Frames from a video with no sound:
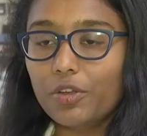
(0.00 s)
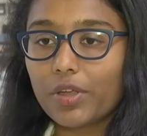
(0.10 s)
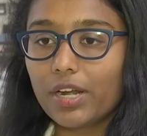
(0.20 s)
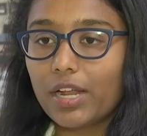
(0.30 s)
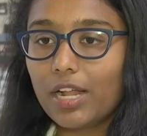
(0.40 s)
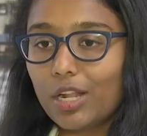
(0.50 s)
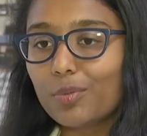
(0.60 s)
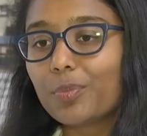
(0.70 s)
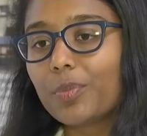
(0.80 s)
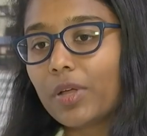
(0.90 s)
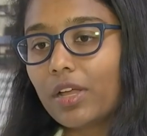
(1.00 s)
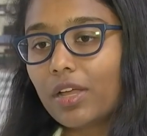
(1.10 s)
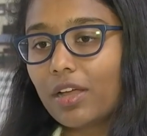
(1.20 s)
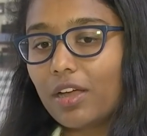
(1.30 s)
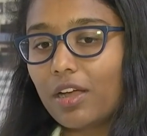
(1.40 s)
you can help
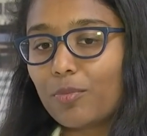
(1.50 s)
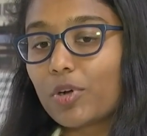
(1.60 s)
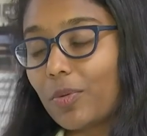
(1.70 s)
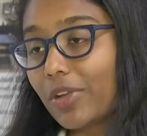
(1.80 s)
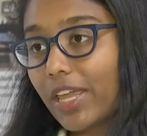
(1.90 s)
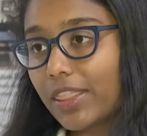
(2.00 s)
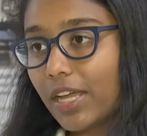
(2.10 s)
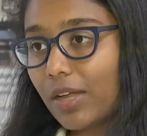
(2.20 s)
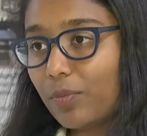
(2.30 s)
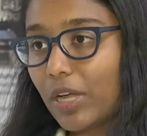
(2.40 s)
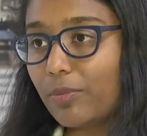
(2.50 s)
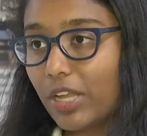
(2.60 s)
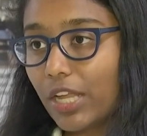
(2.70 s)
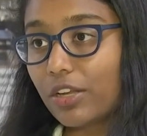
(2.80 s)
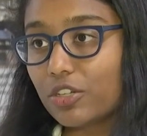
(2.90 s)
uh, propagate that
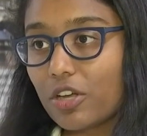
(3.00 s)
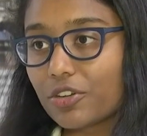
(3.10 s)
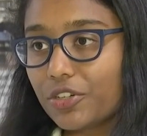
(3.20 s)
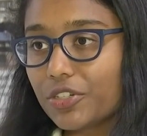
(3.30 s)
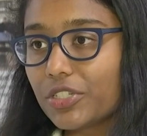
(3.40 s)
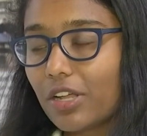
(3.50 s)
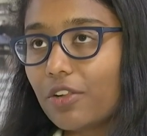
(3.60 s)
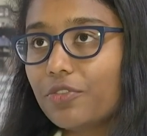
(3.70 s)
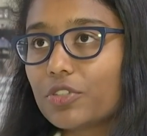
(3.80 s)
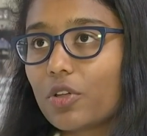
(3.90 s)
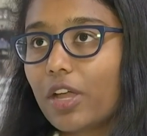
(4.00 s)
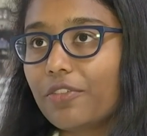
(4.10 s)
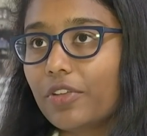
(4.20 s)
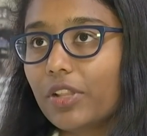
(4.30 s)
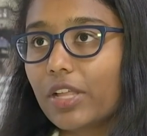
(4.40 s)
by being a doctor yourself,
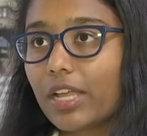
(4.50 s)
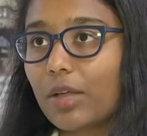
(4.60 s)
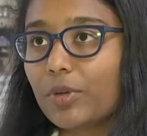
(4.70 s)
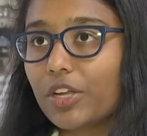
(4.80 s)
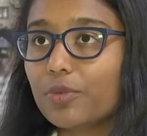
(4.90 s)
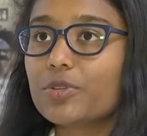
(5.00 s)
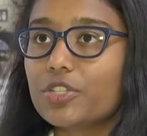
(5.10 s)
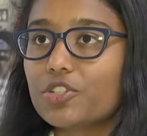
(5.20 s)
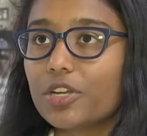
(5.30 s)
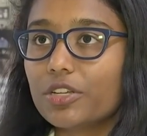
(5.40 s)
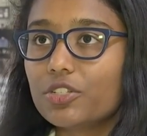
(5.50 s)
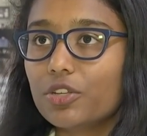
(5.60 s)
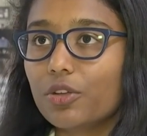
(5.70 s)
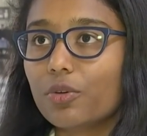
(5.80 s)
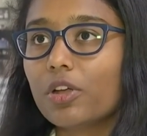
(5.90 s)
so I feel like I'm in a good
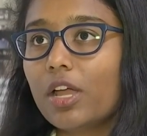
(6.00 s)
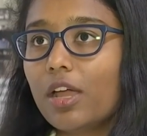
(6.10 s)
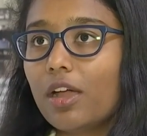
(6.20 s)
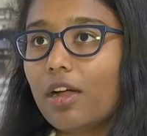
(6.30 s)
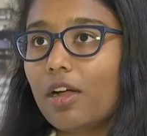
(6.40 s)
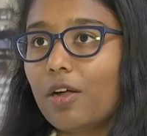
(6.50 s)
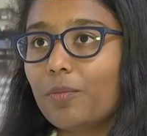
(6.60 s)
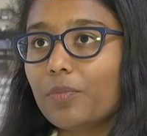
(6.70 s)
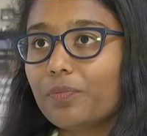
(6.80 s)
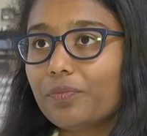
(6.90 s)
position to um,